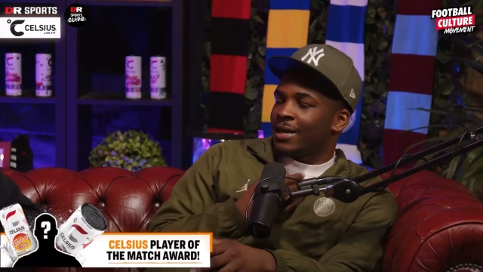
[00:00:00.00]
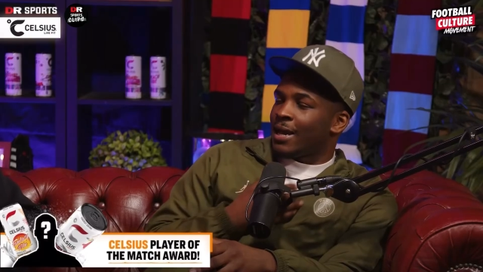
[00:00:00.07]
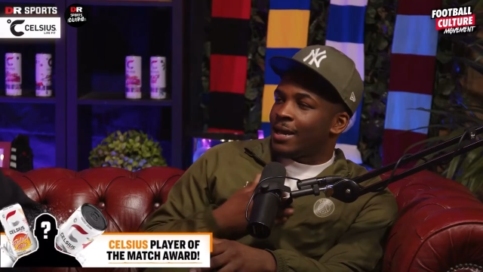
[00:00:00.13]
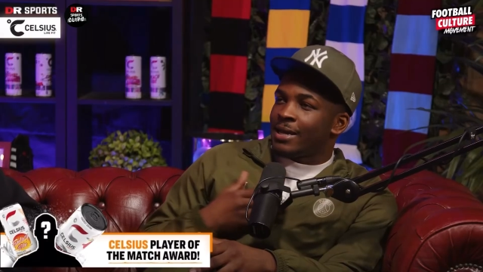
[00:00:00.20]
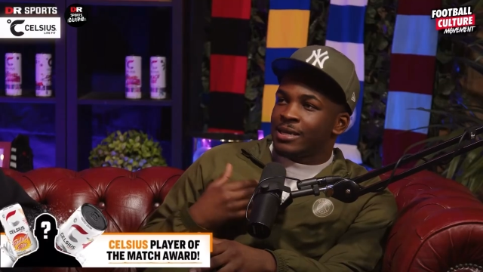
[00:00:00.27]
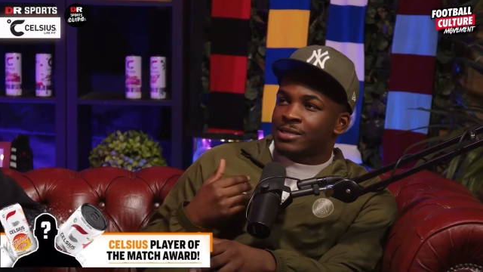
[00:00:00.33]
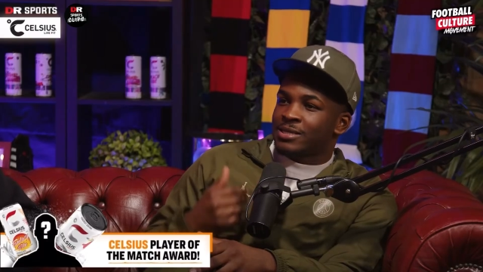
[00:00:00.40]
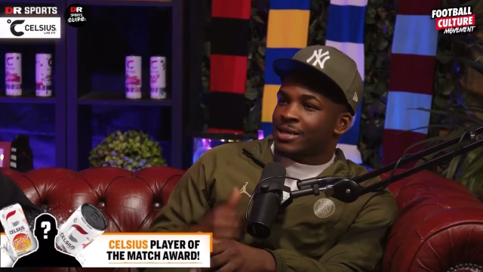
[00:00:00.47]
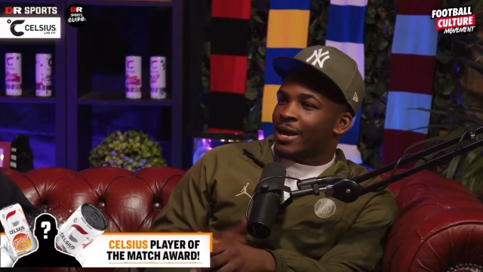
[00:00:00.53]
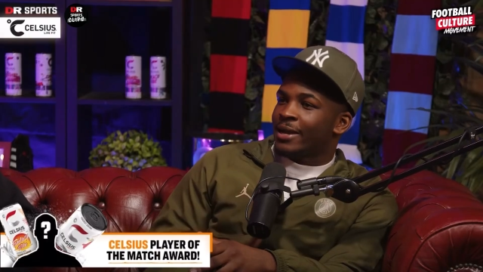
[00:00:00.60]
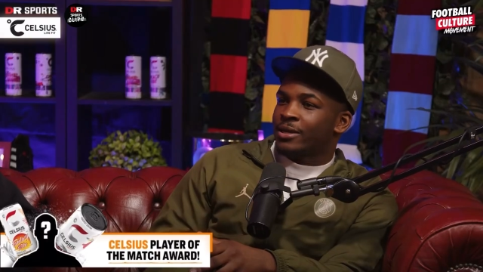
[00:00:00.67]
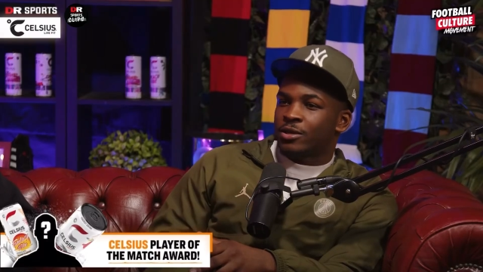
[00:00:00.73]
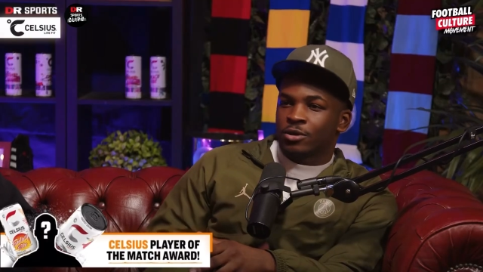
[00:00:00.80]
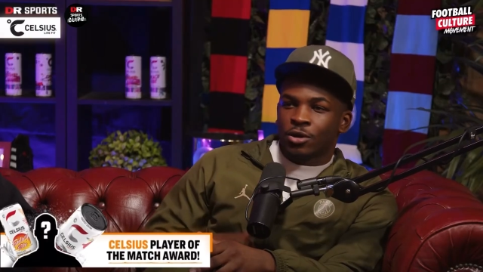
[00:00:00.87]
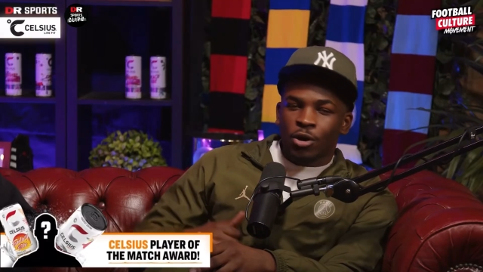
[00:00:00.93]

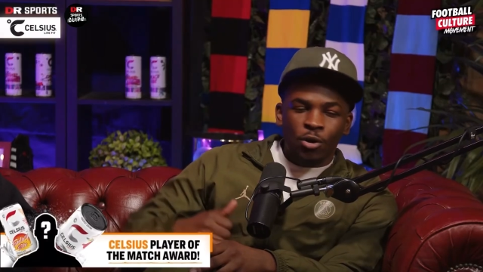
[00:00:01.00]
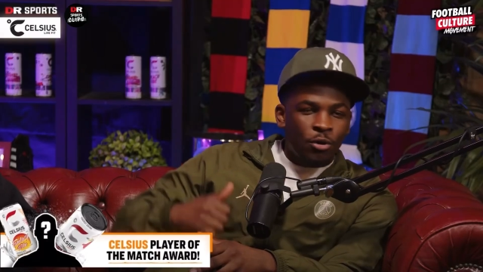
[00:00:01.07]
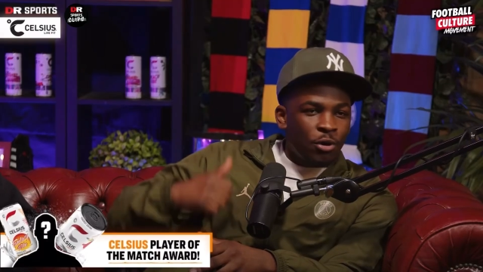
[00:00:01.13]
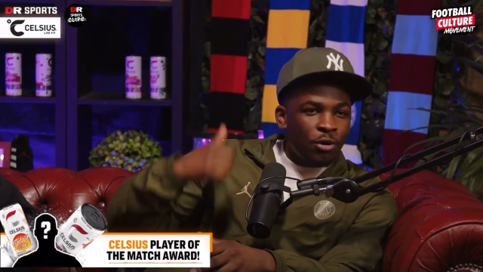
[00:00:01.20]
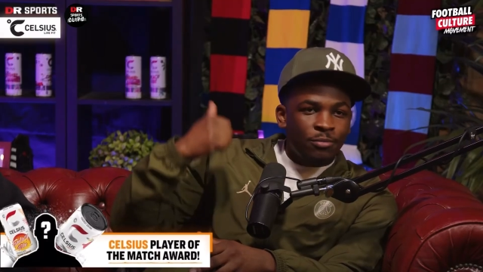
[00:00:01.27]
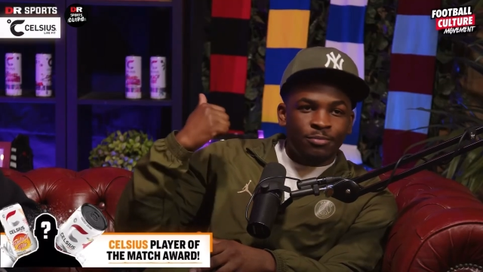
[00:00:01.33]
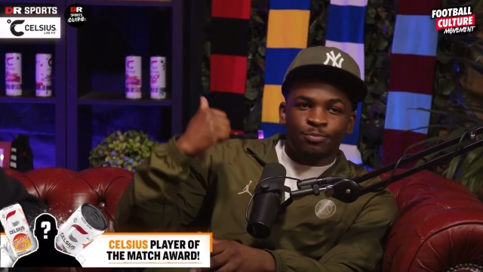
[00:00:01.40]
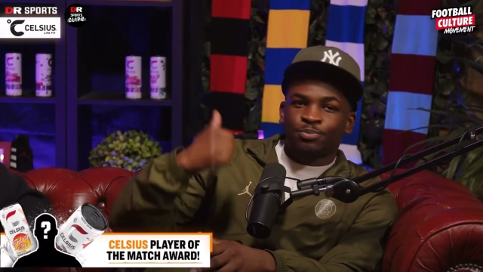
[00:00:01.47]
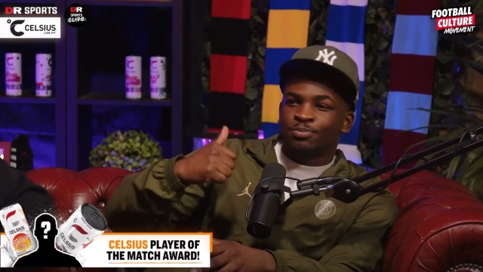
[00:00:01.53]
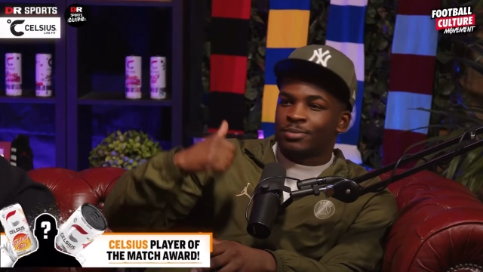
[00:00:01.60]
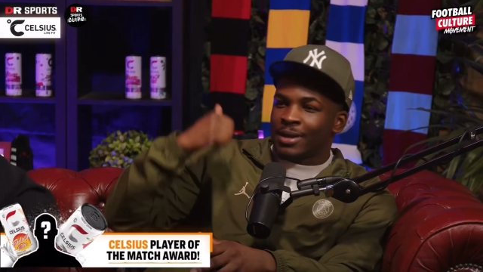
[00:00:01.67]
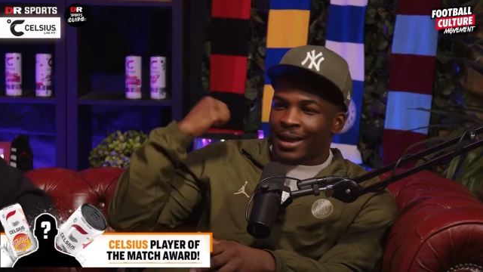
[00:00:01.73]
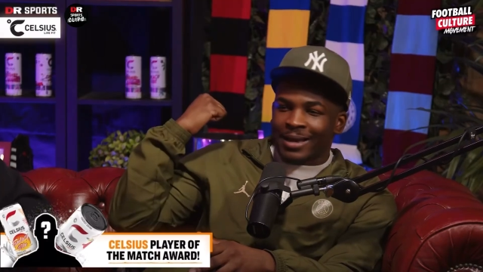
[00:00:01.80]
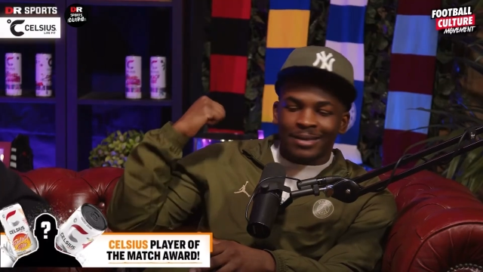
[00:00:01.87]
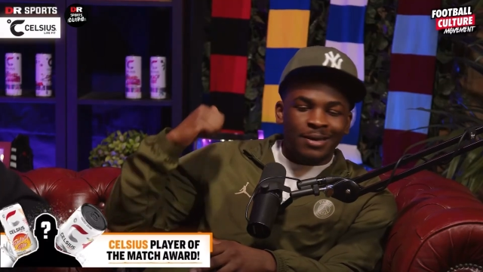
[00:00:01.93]
Isak, you know,
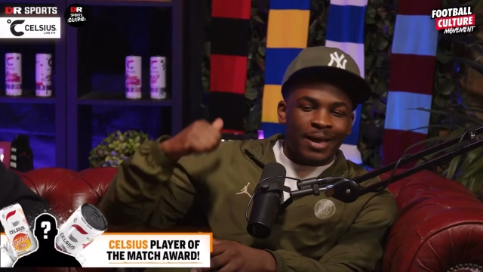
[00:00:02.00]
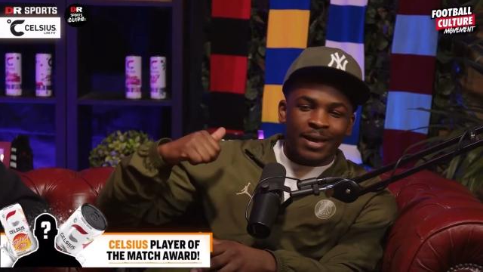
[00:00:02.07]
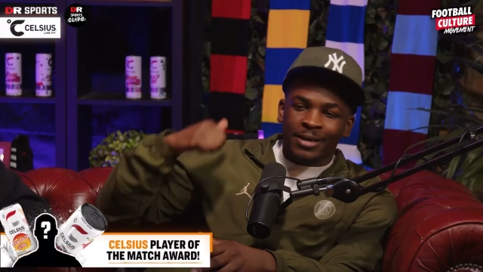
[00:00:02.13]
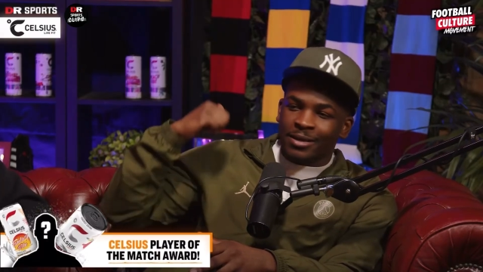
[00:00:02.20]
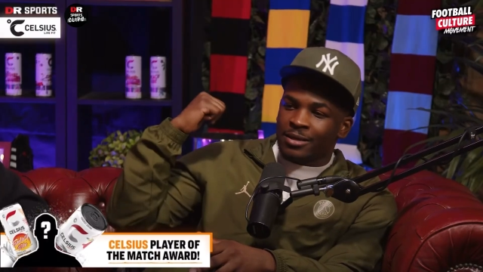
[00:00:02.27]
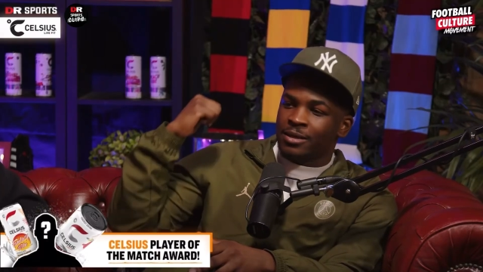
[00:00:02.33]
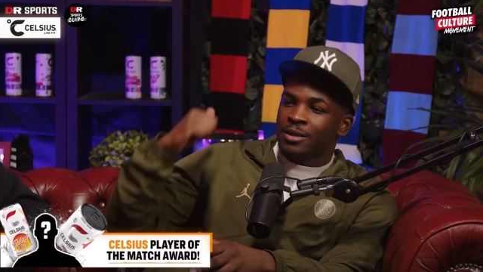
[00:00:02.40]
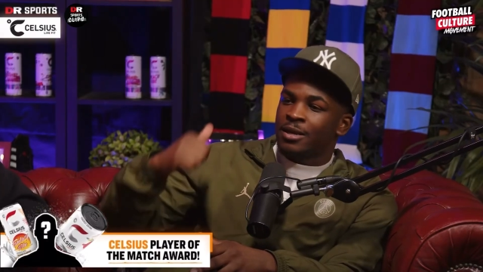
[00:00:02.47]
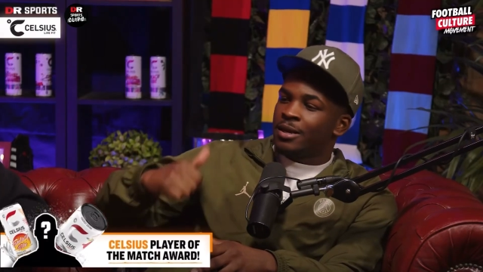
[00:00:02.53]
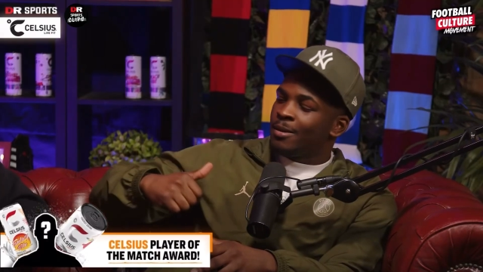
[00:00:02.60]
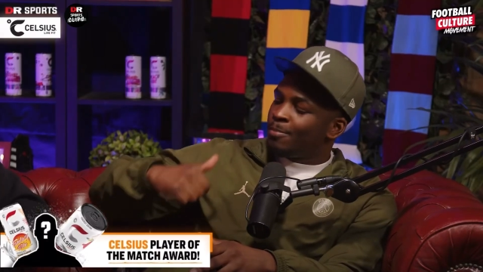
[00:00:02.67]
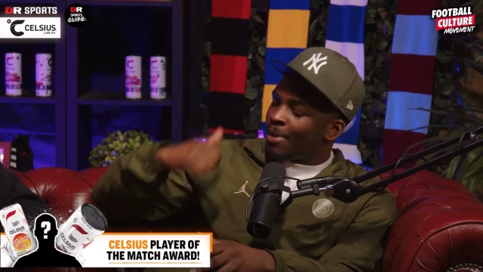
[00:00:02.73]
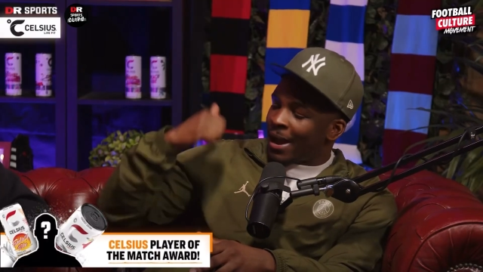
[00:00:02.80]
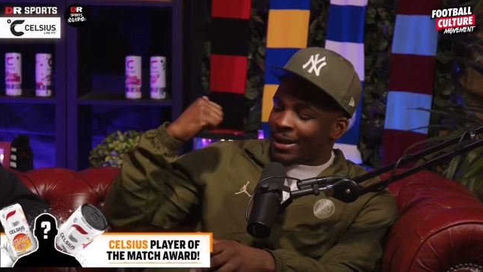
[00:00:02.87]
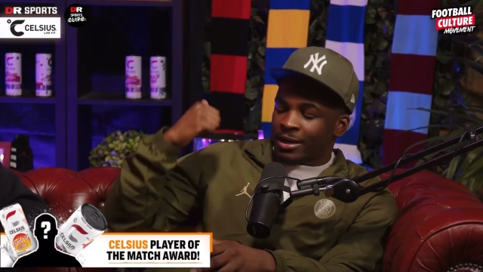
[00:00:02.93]
like, hey,
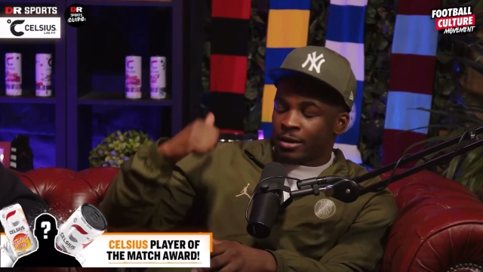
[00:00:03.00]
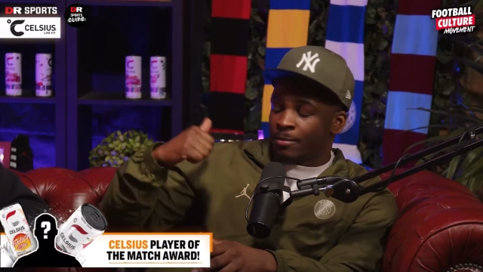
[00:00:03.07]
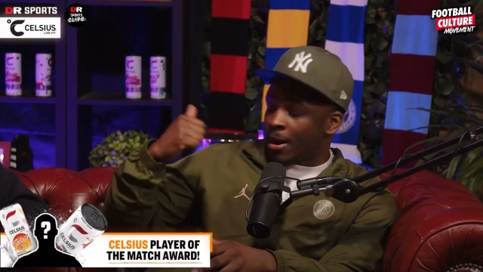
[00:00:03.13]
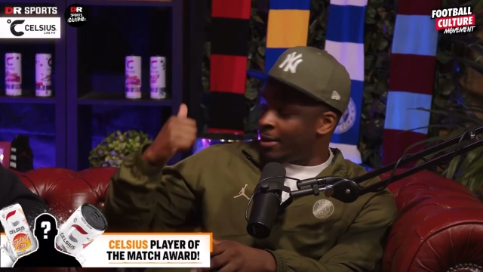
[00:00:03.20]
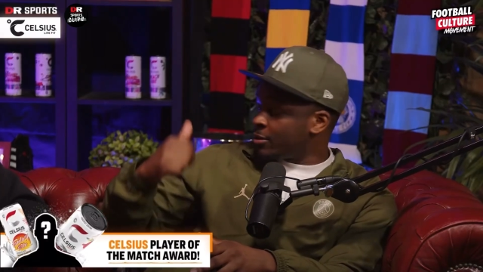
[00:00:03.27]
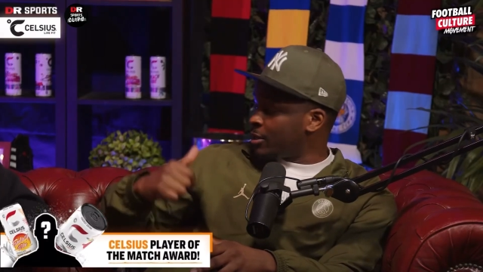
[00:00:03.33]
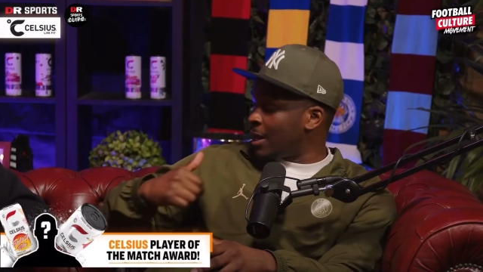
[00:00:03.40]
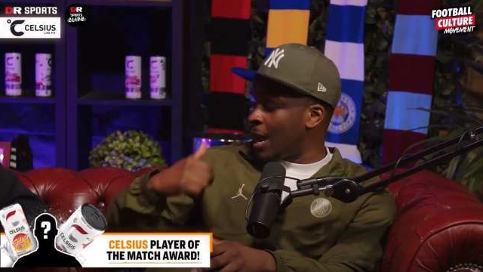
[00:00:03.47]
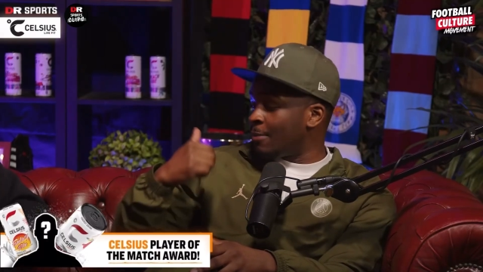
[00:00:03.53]
pack him out.